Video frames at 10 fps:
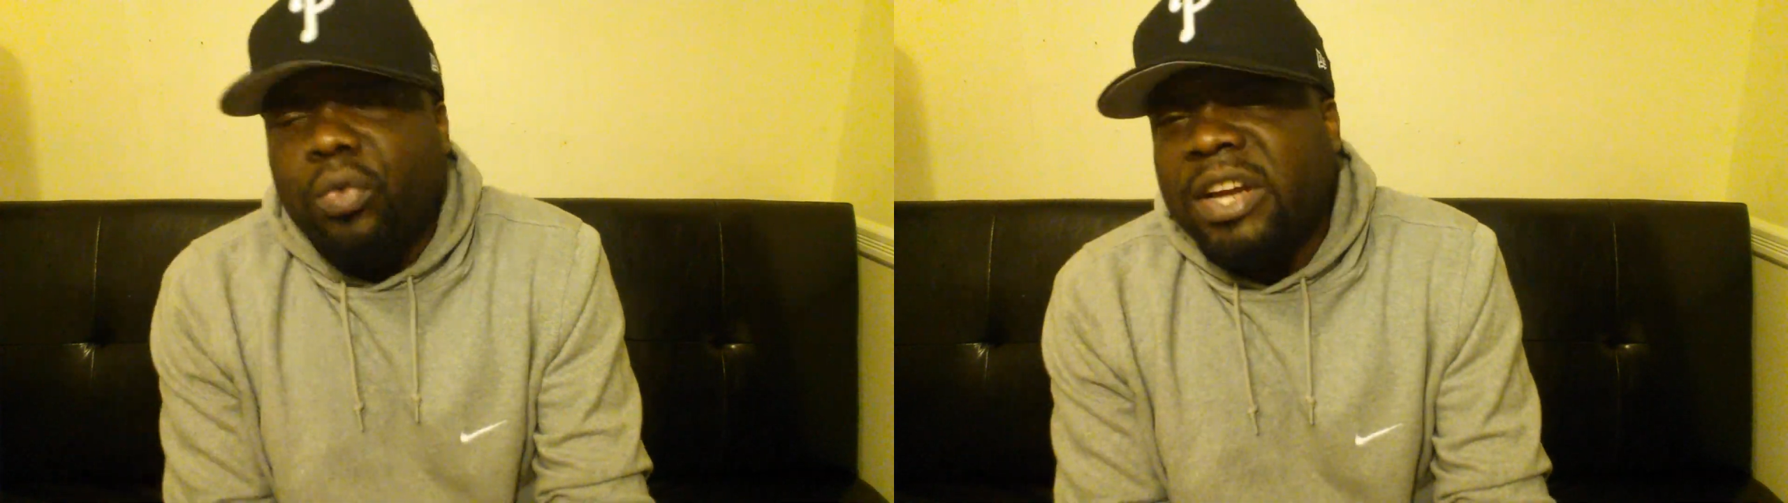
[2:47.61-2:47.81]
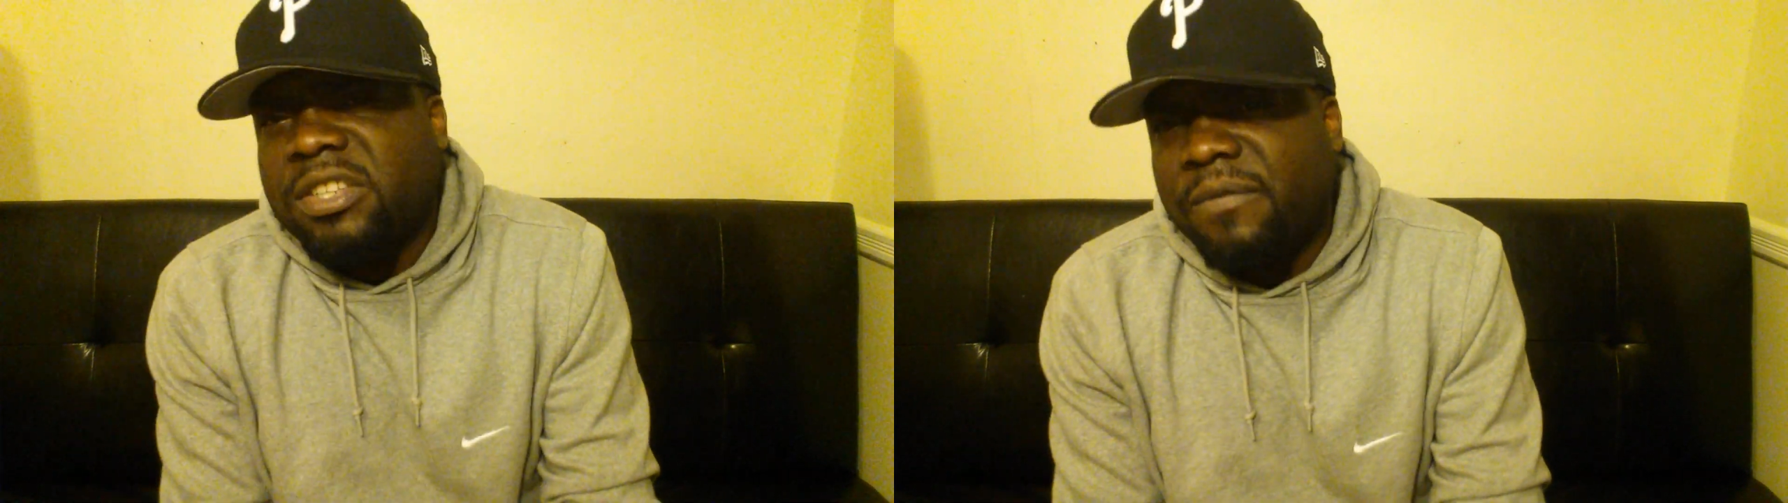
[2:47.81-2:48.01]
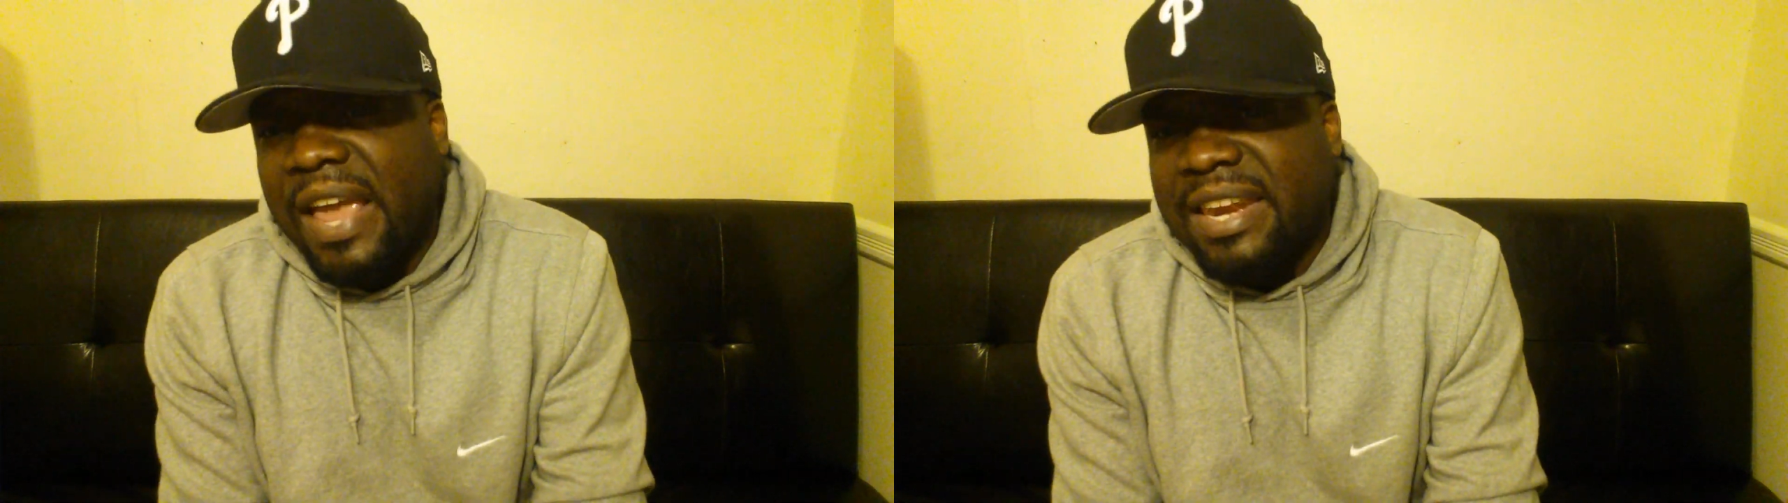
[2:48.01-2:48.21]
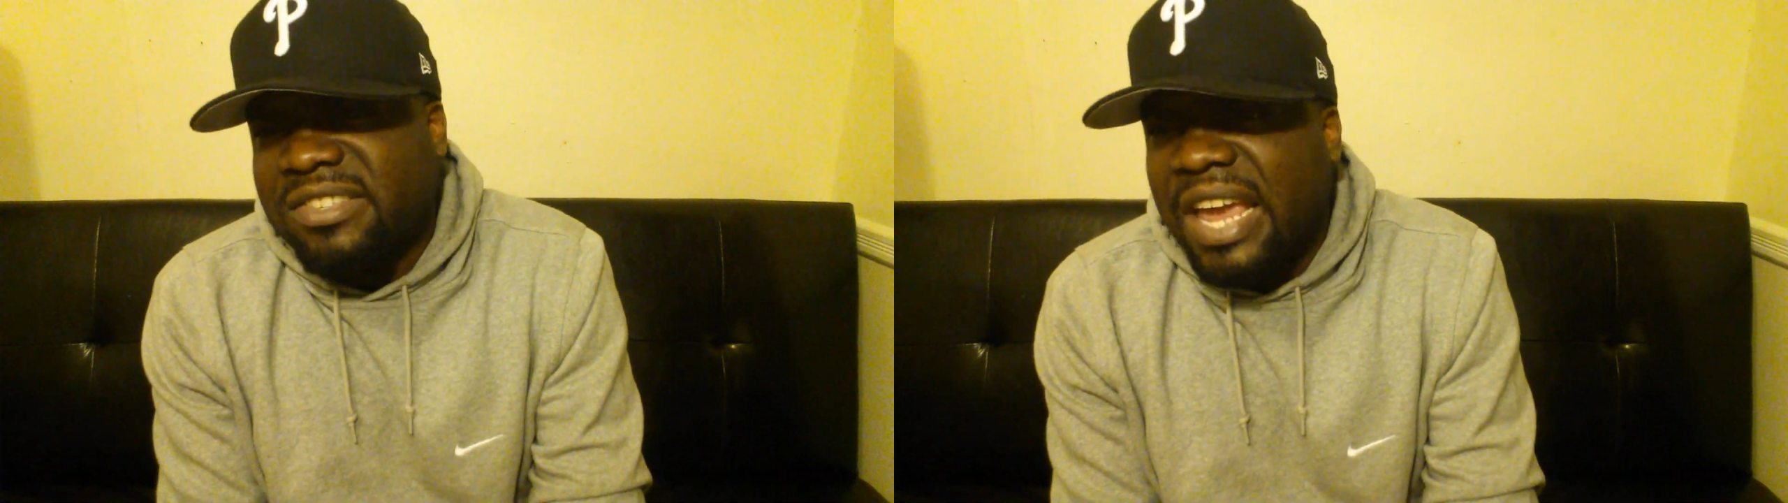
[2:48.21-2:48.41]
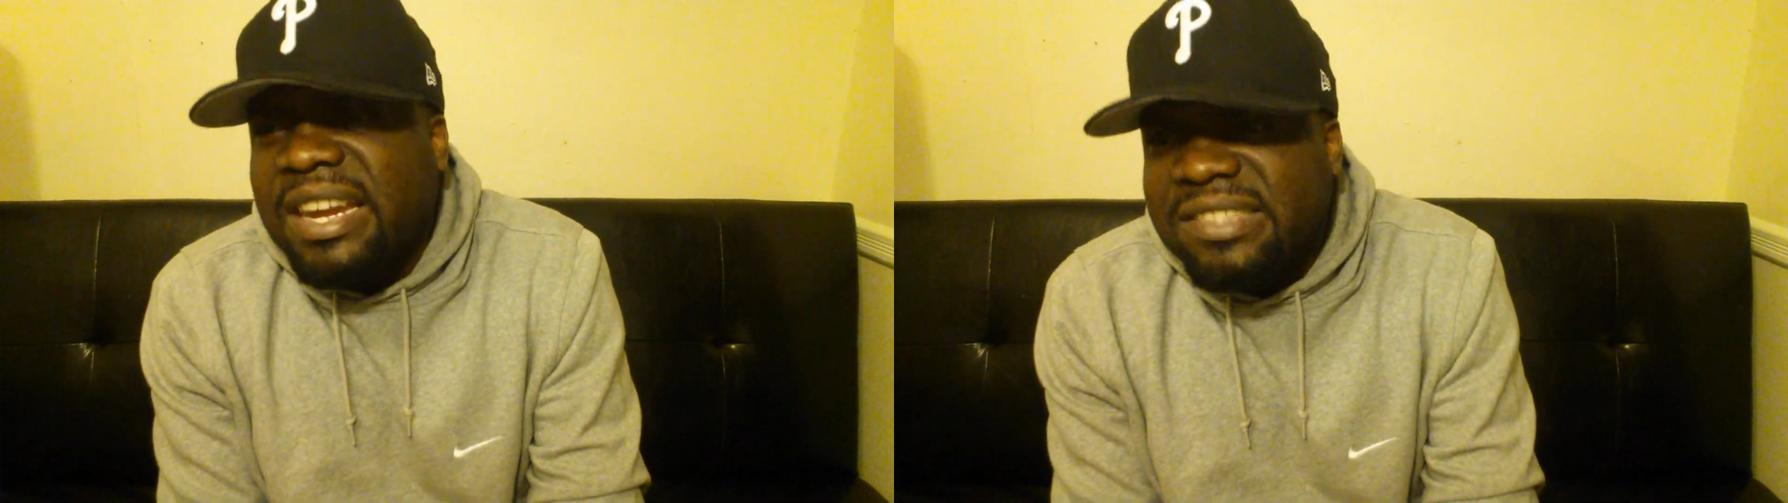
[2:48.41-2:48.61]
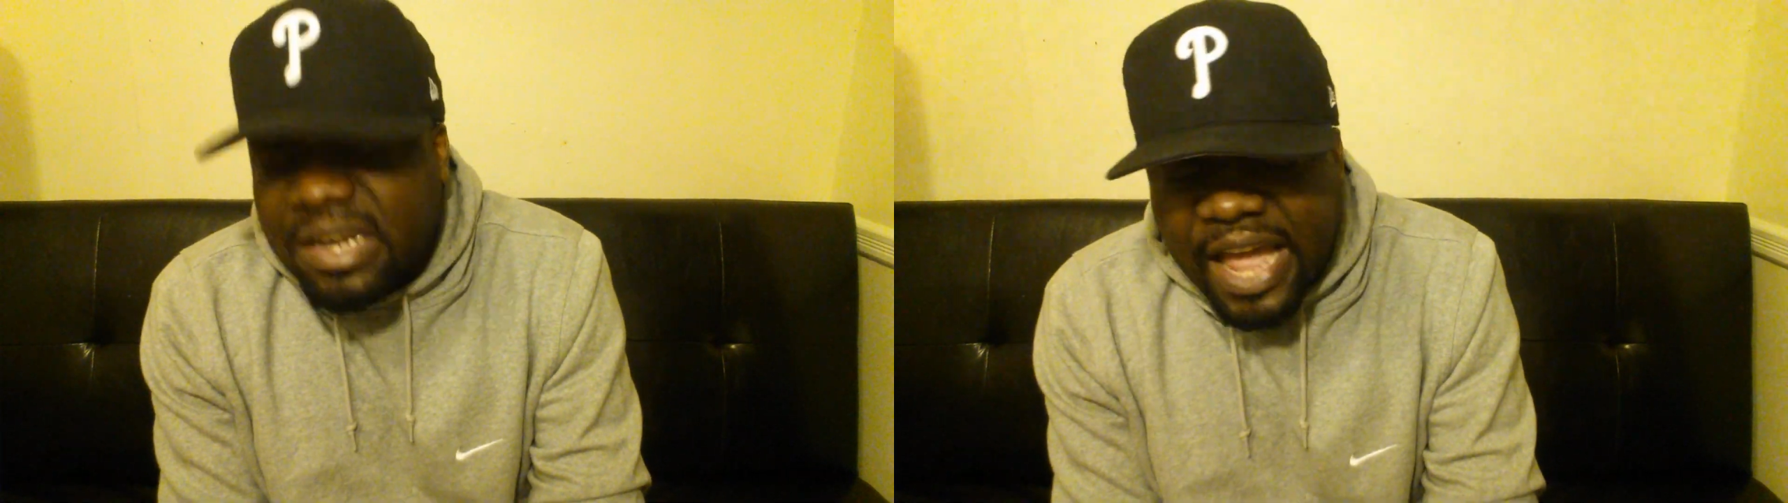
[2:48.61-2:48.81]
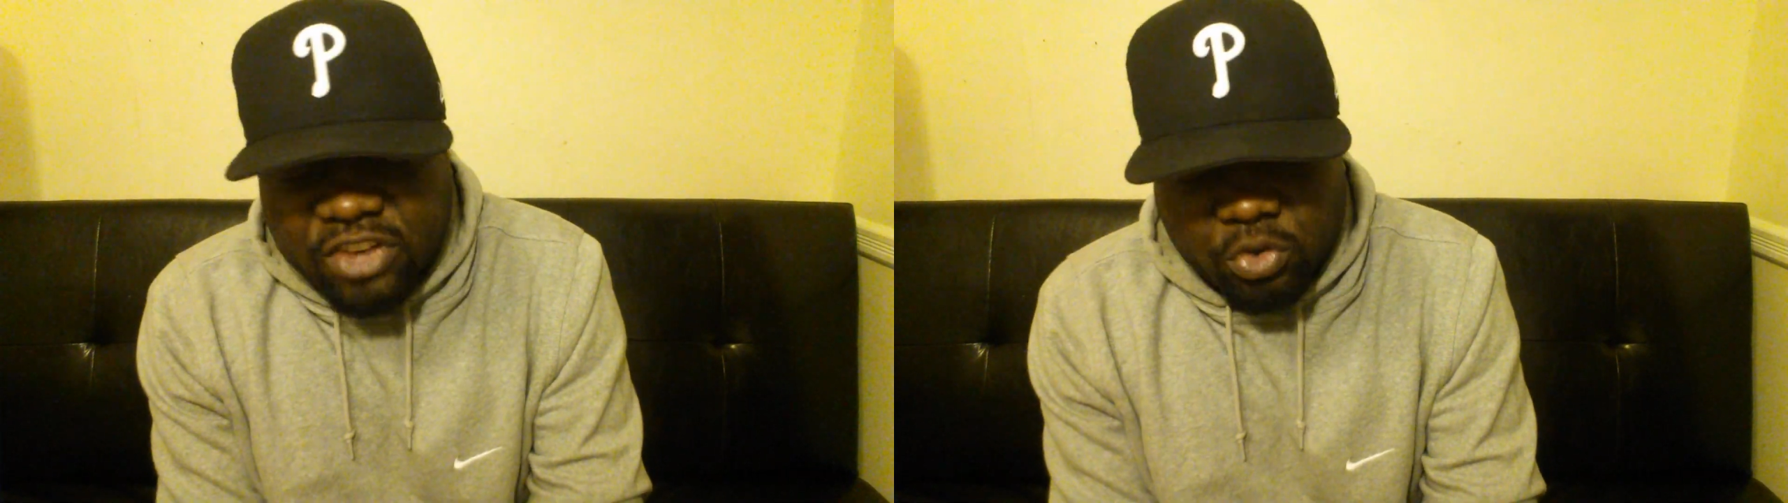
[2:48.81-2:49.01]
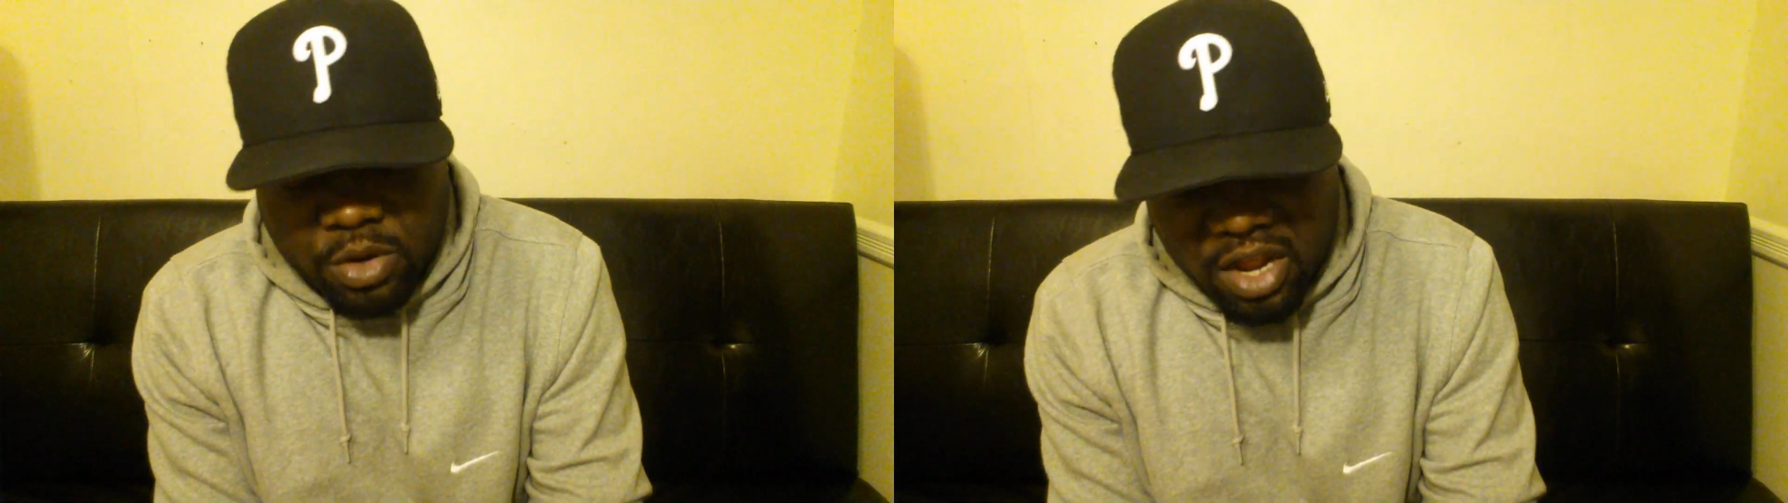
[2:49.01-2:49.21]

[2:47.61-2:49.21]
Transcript: reach advantage and he's a natural